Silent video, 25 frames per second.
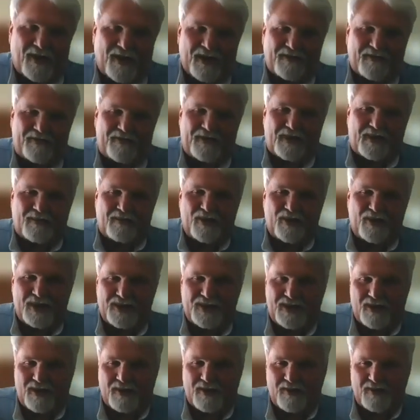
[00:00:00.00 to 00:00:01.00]
want to fill
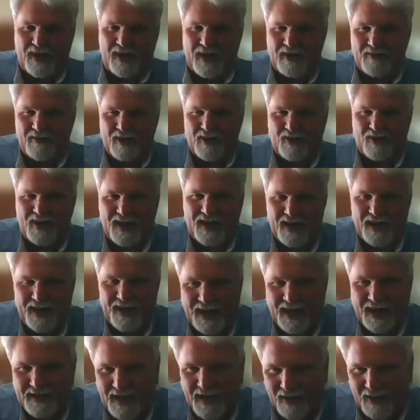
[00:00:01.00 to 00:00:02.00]
Bridgestone Arena, but one of the
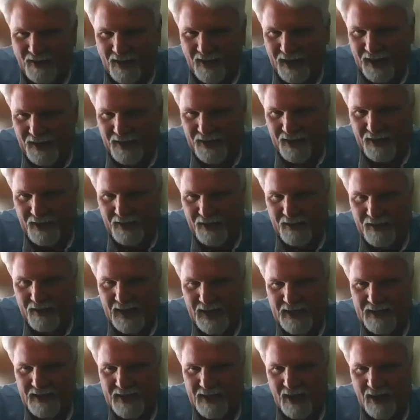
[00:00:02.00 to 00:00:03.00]
things I want to do
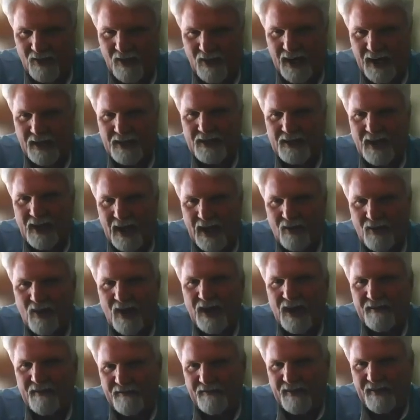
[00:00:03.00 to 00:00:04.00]
is I want
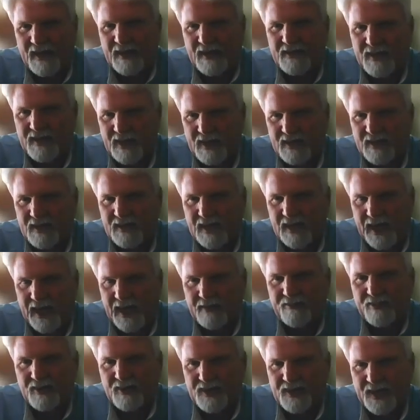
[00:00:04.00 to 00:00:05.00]
to fix this
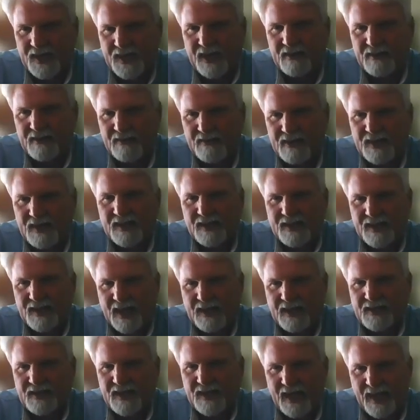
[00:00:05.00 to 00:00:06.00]
8%
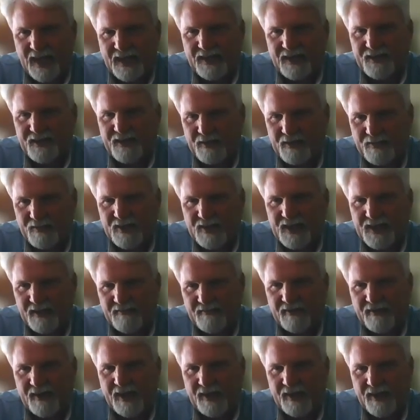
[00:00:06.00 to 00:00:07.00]
success,
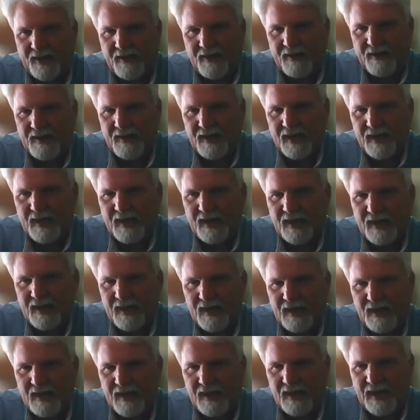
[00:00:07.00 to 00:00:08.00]
92% failure.
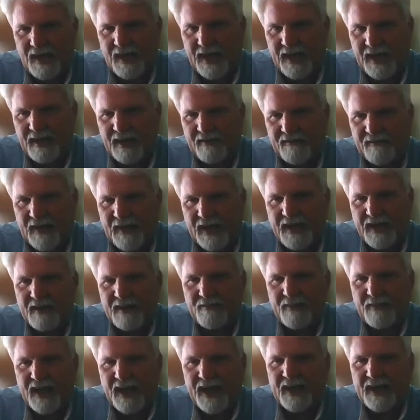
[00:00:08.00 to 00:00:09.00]
And if I
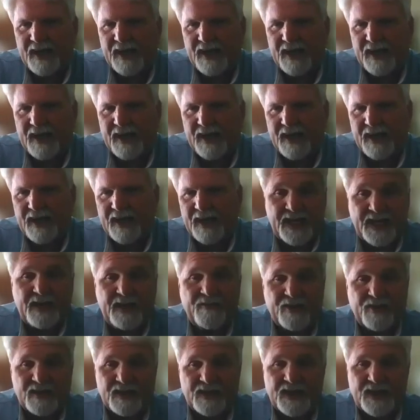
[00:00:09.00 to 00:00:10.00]
can get it
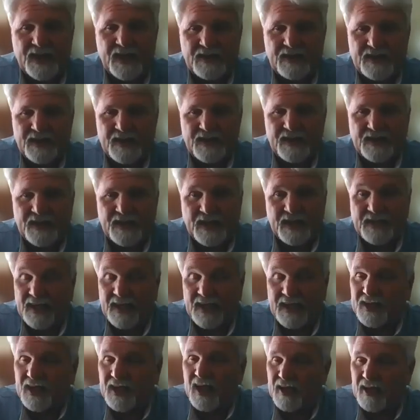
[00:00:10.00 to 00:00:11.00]
16% success,
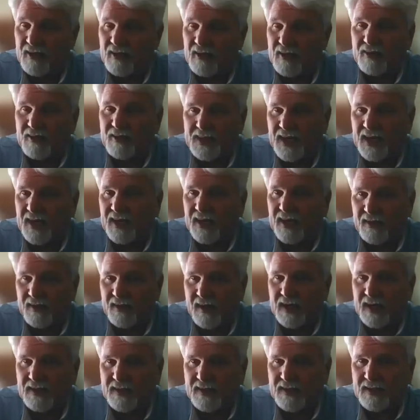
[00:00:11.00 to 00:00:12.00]
that's a 100%
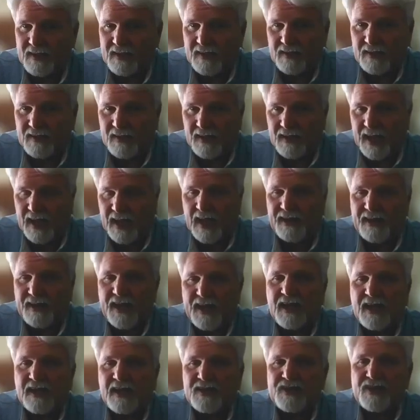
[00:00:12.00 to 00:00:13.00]
increase. And I
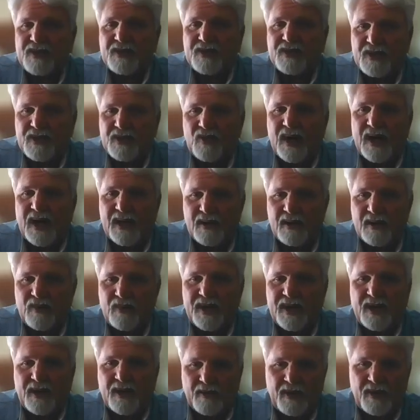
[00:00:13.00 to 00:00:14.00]
think it's just the way that
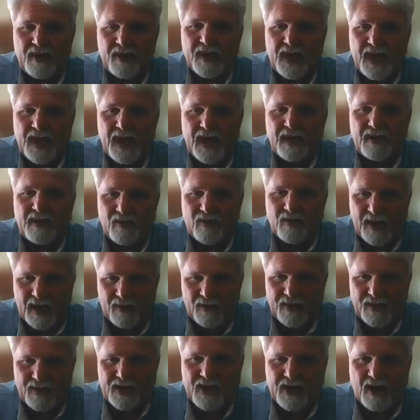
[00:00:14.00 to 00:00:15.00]
we communicate, the way
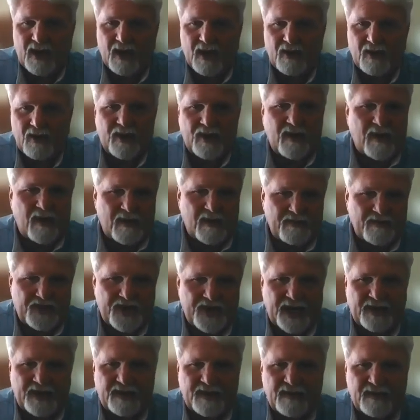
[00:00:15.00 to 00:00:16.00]
we talk, what our
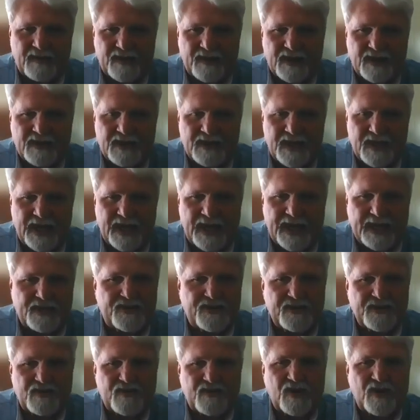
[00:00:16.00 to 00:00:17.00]
objective is, the
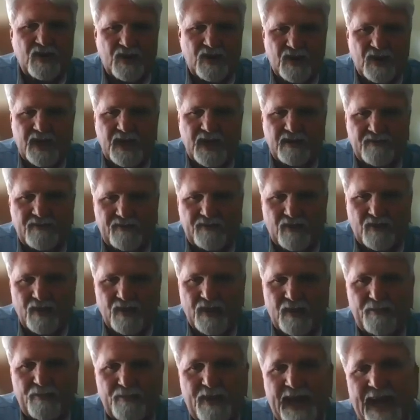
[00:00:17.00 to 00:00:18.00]
answers we're looking
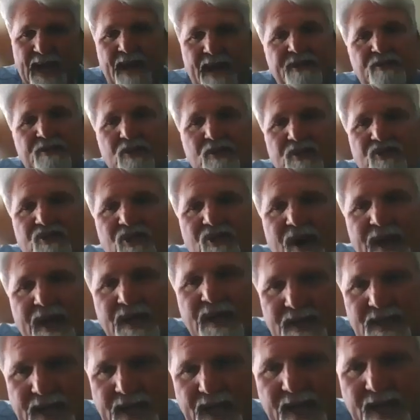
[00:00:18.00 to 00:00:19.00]
for, the path we're trying
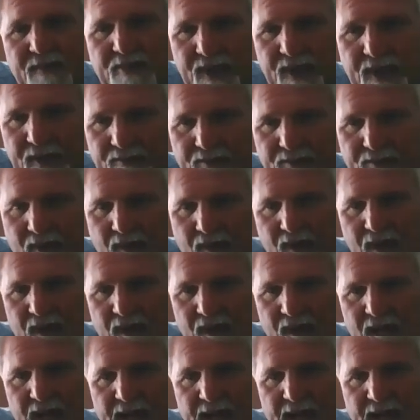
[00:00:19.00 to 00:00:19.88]
to take people,